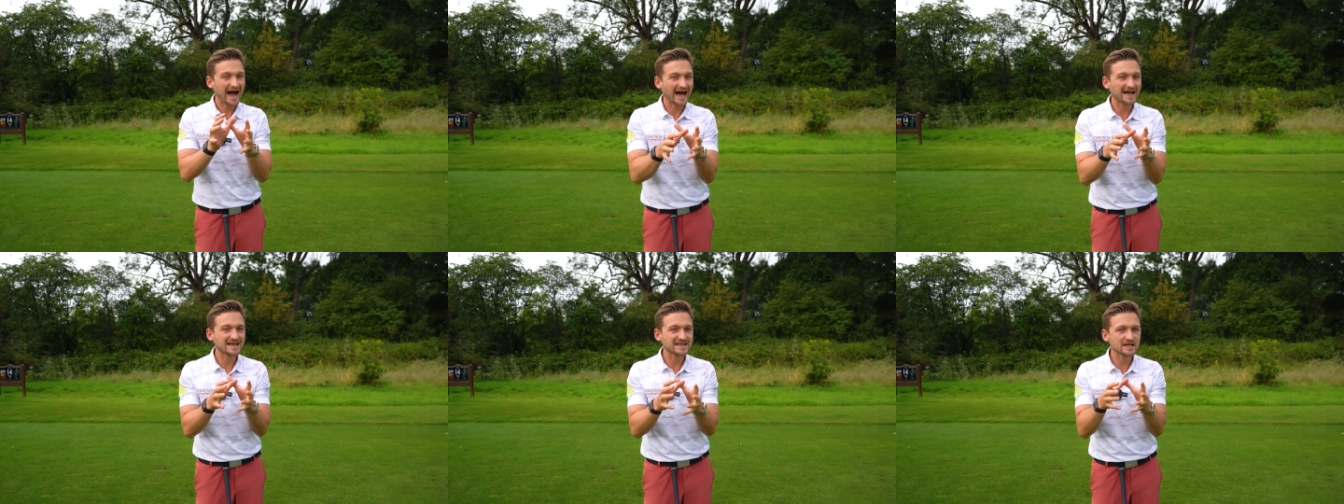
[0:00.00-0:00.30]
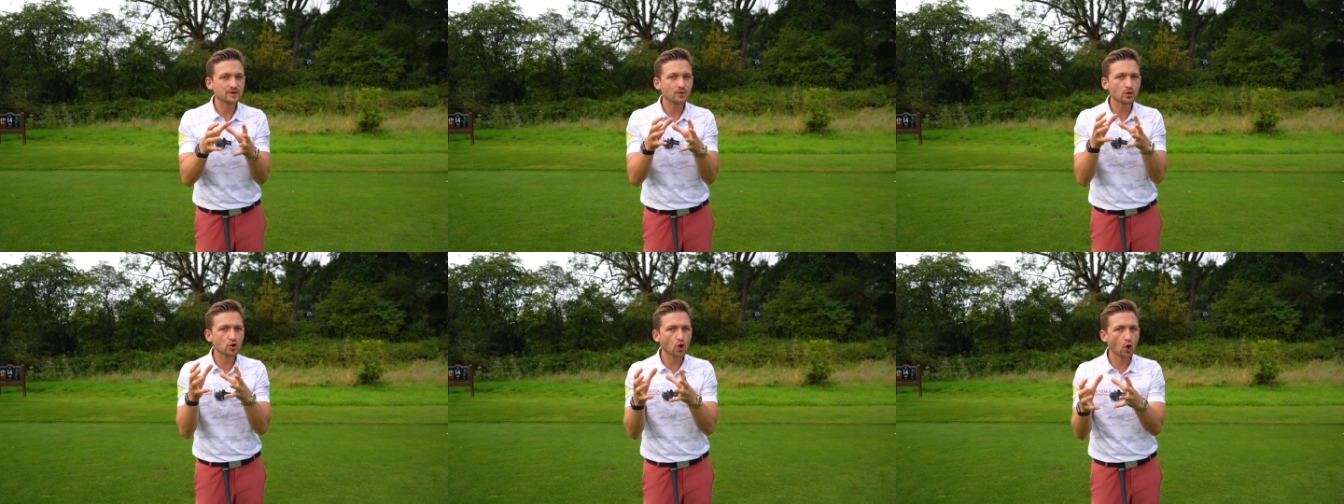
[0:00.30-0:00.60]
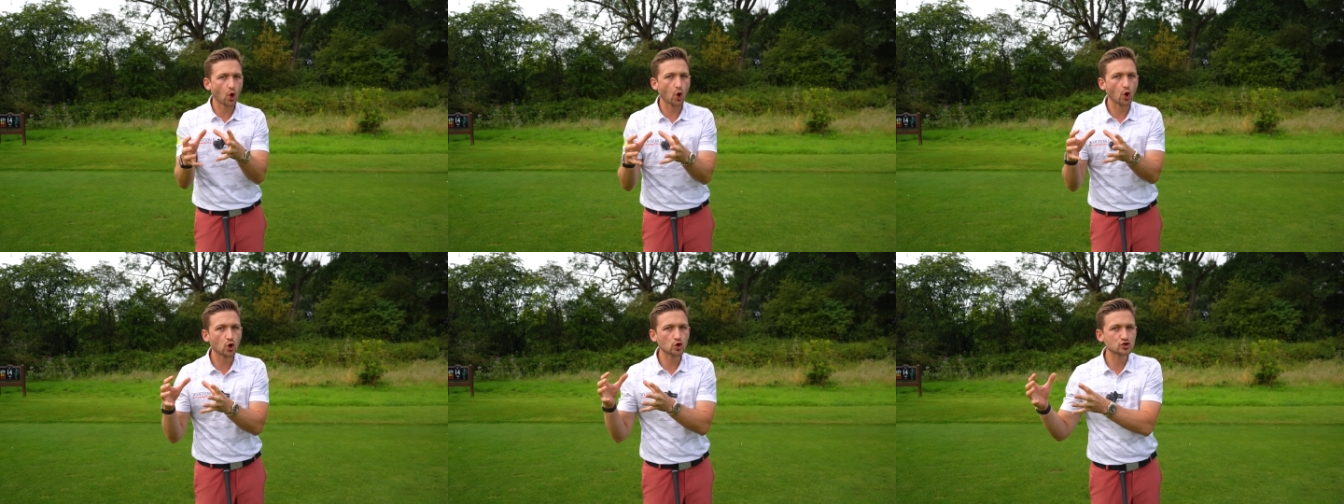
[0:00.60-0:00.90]
and it will
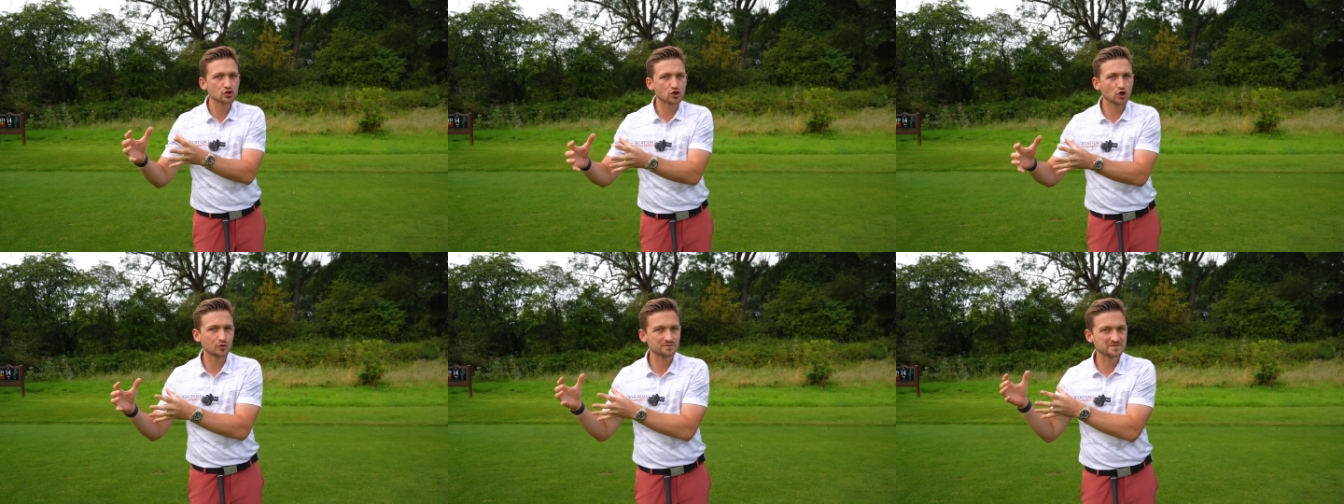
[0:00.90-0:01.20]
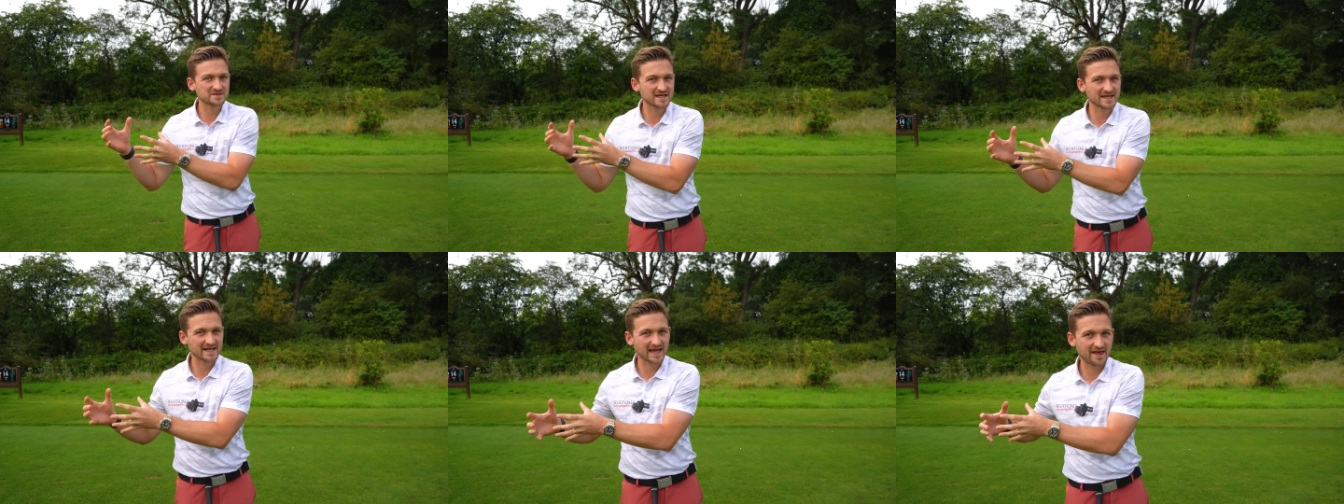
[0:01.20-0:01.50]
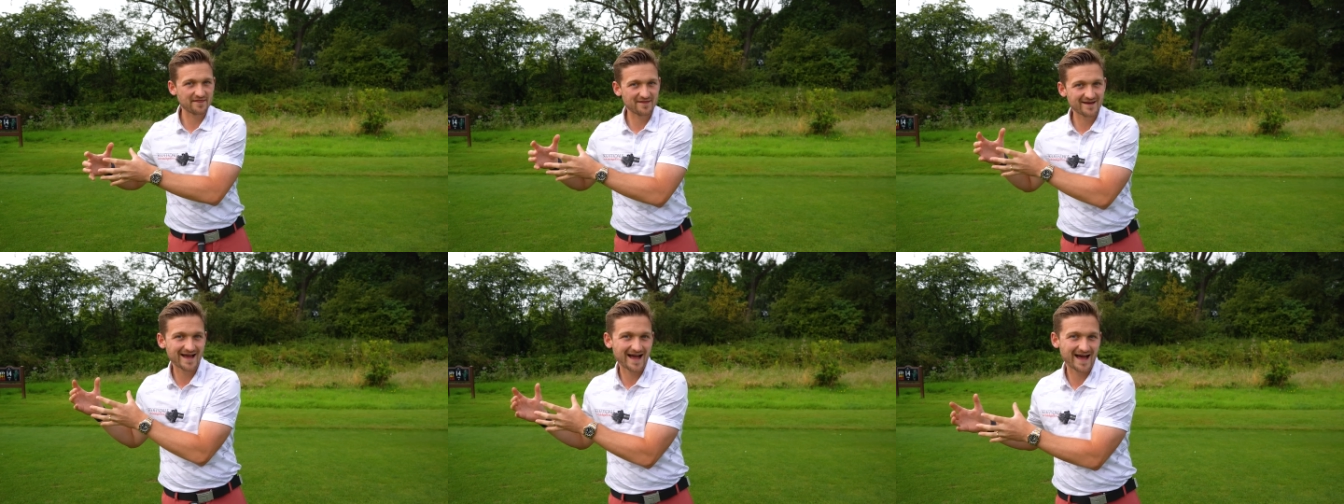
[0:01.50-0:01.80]
all come
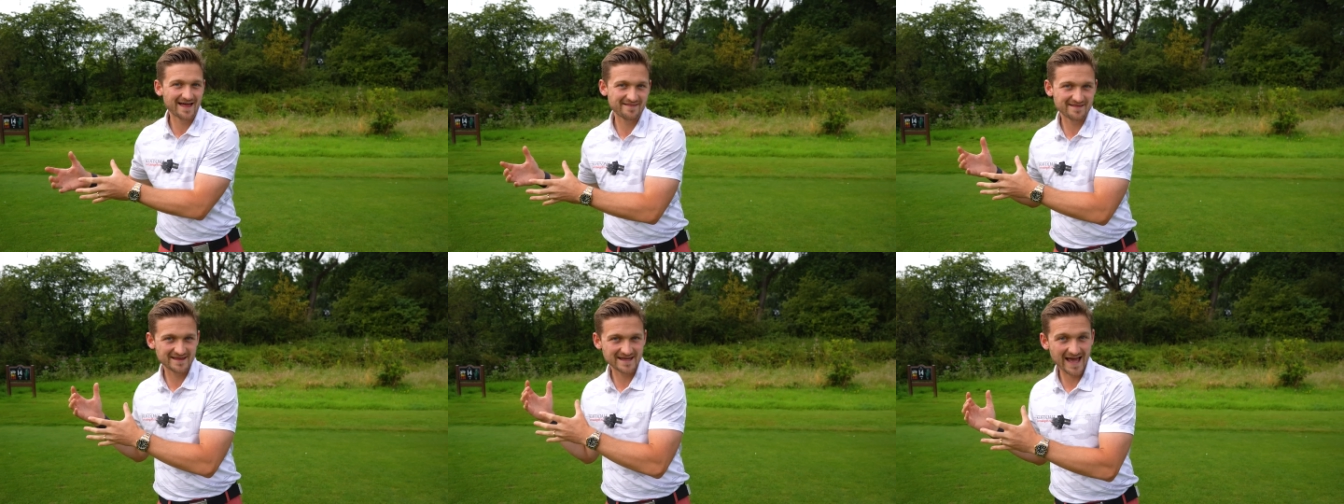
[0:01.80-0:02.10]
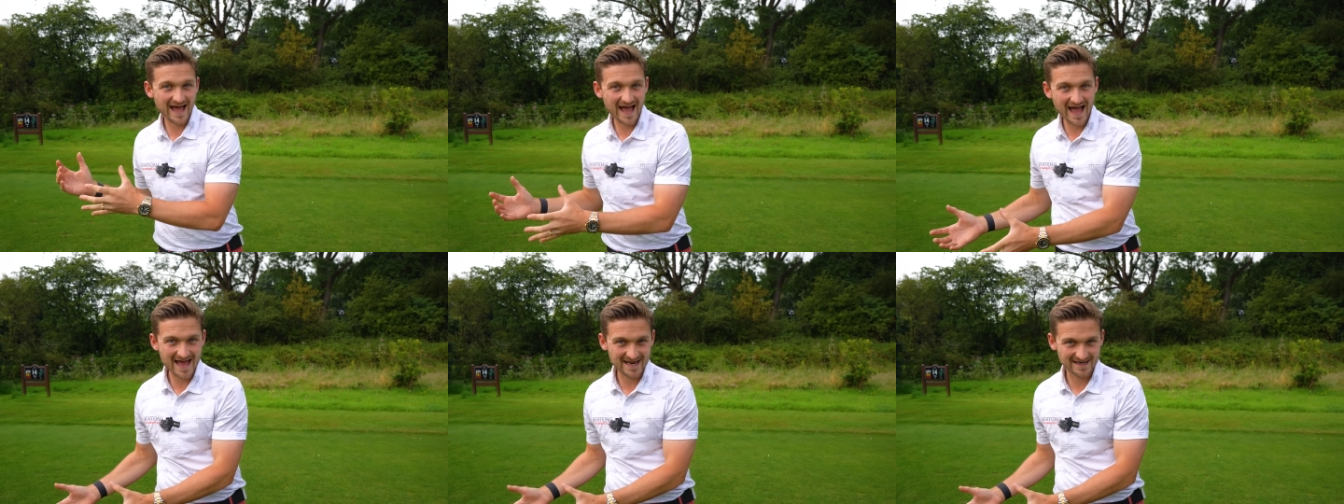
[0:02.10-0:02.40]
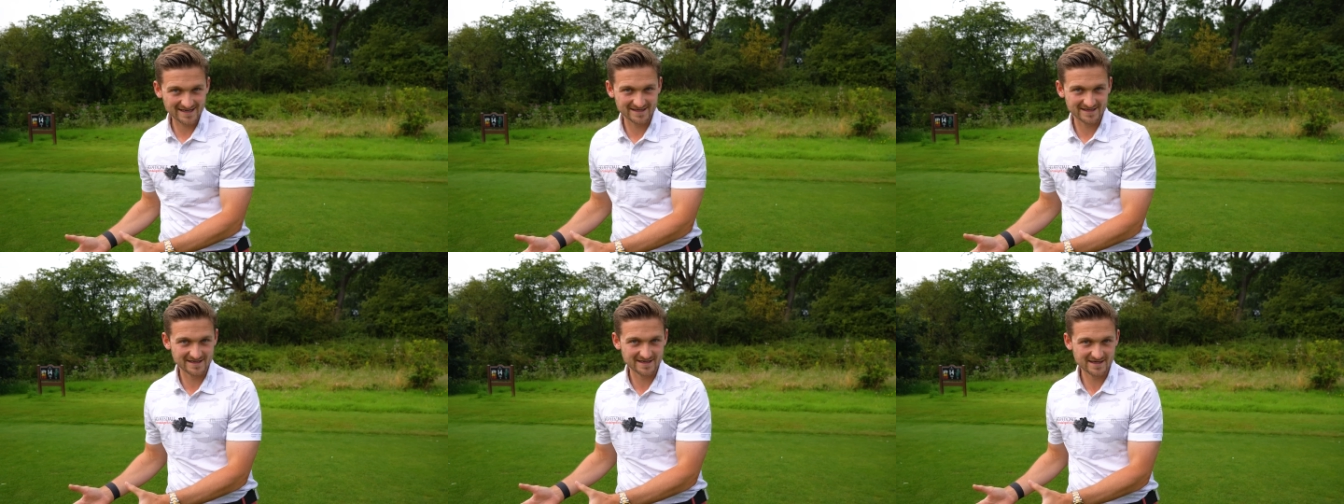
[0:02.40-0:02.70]
together at the
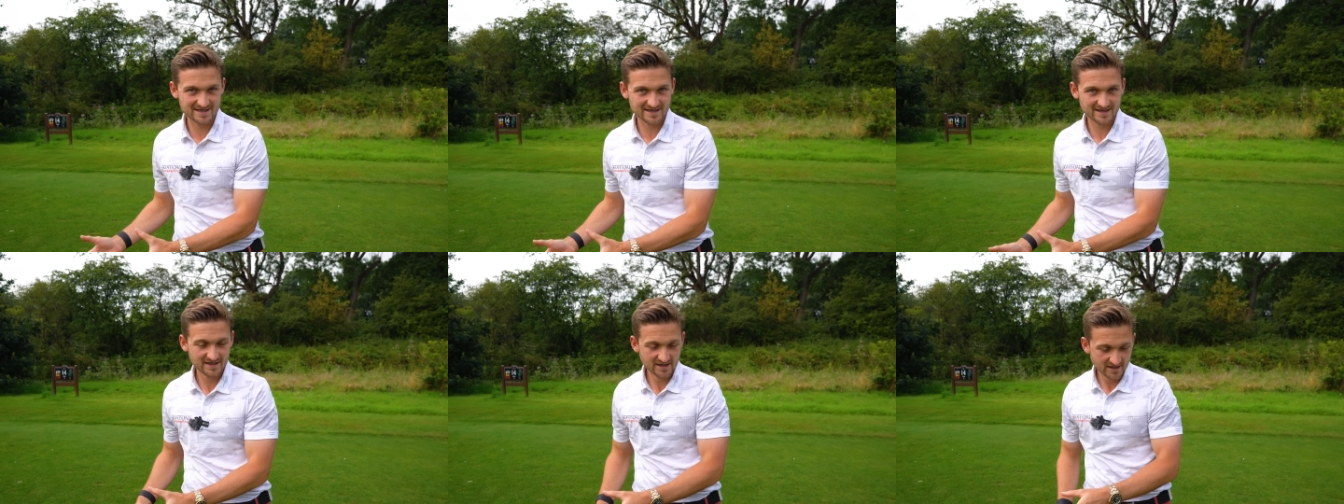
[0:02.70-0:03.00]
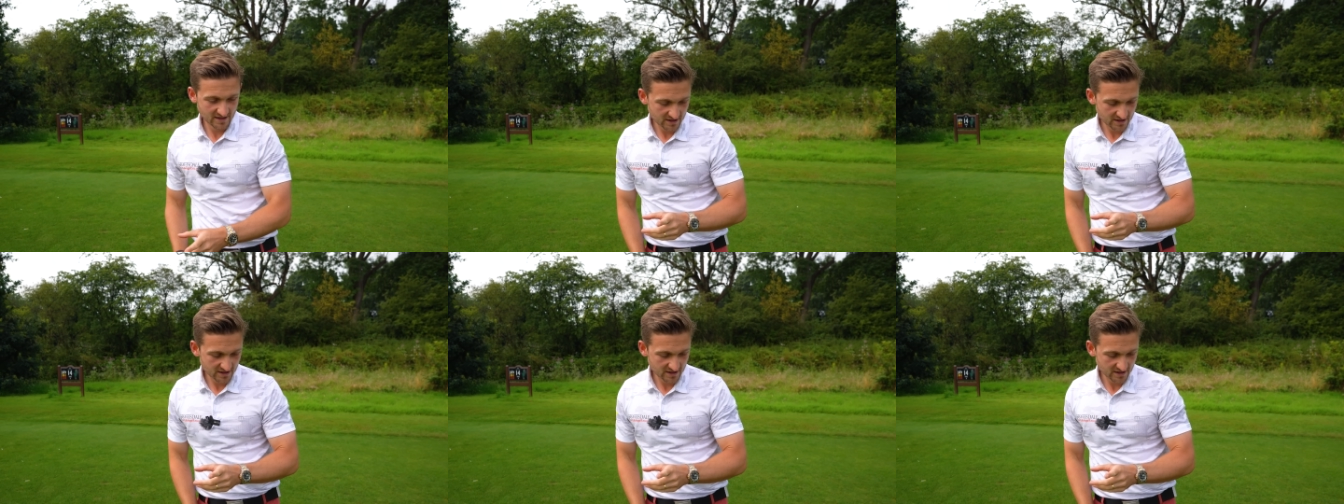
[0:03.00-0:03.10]
end.